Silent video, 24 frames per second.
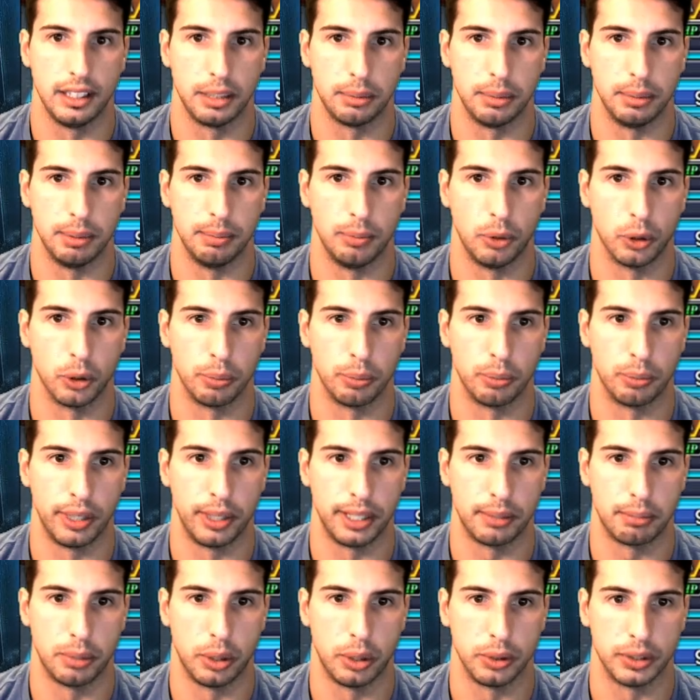bit more
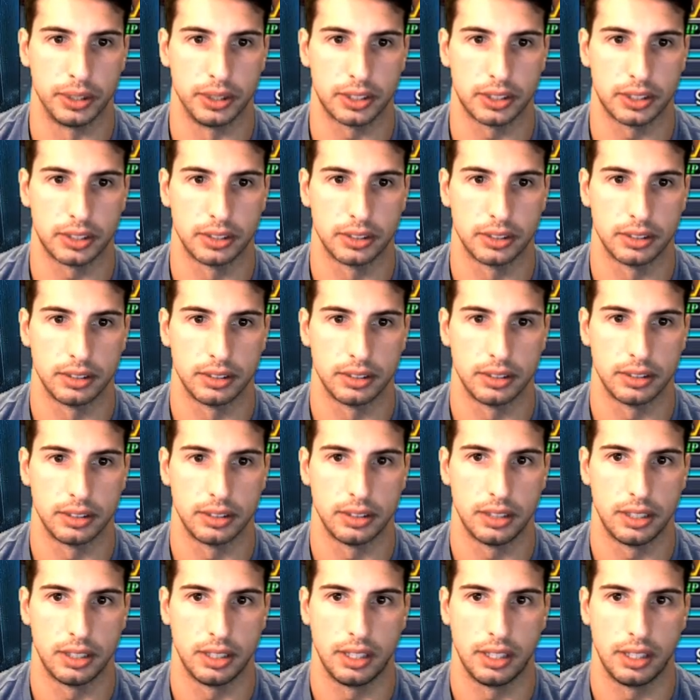break bonus.
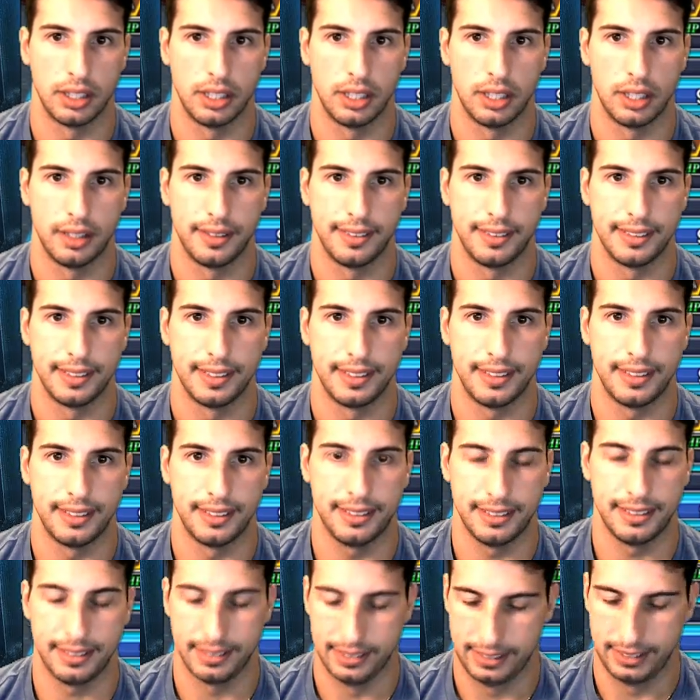
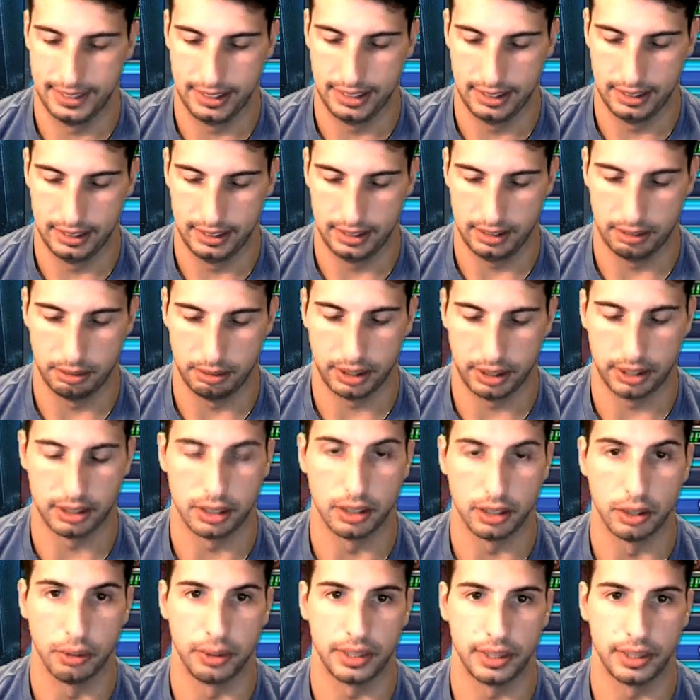Uh, we're gonna go with